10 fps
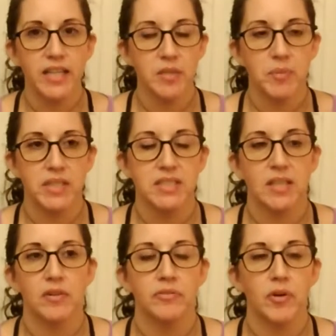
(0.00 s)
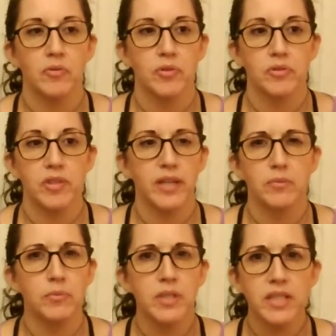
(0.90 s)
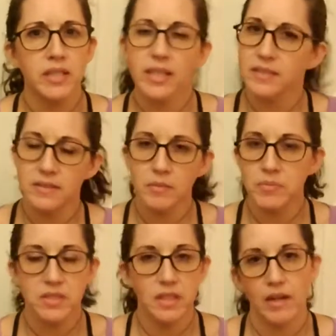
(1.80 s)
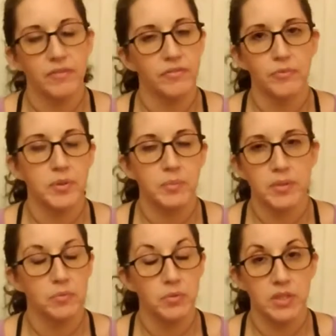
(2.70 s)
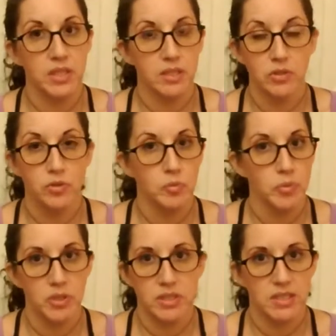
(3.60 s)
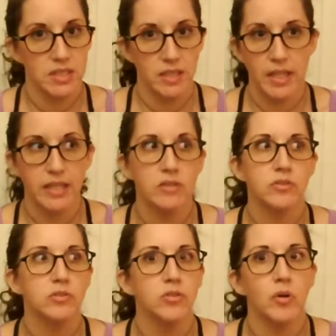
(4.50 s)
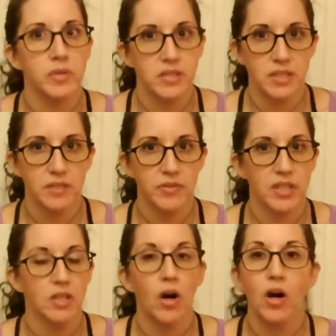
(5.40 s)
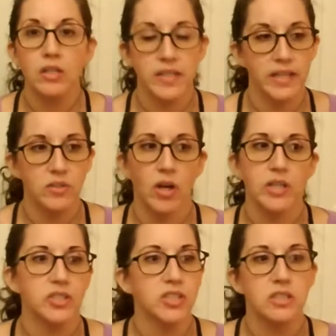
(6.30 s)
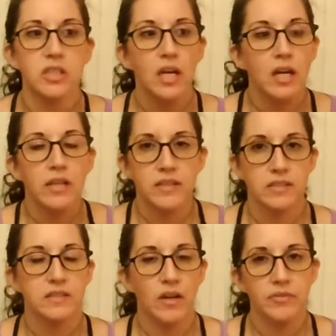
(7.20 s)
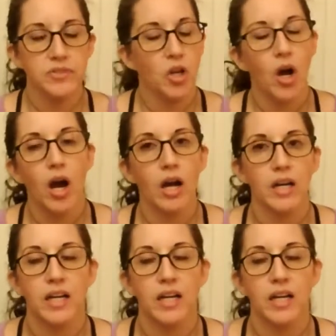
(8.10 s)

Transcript: myself over really some stuff would be really super insignificant, so insignificant all day long, just this self-talk